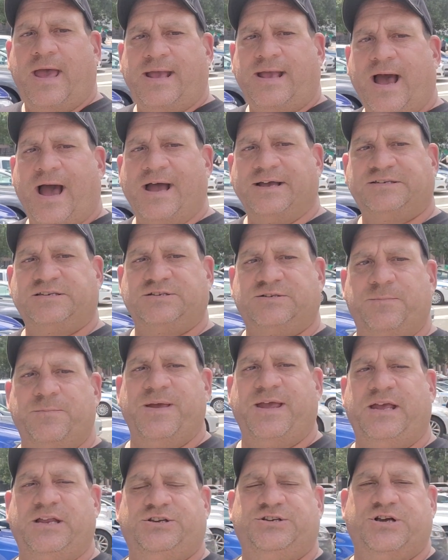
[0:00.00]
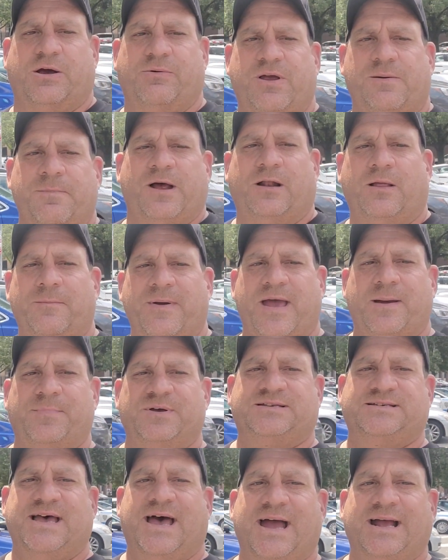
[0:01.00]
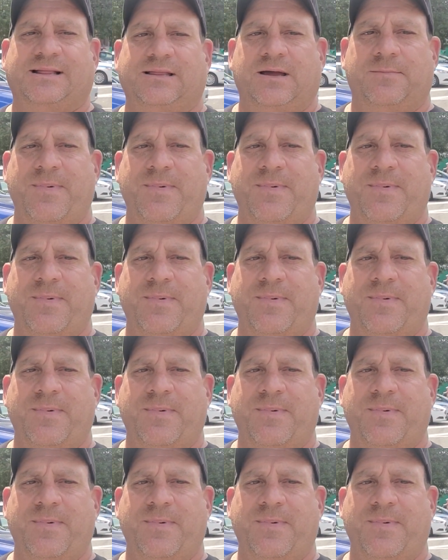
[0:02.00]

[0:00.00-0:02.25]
Hey guys, it's me, Jerry Metalman Battaglia.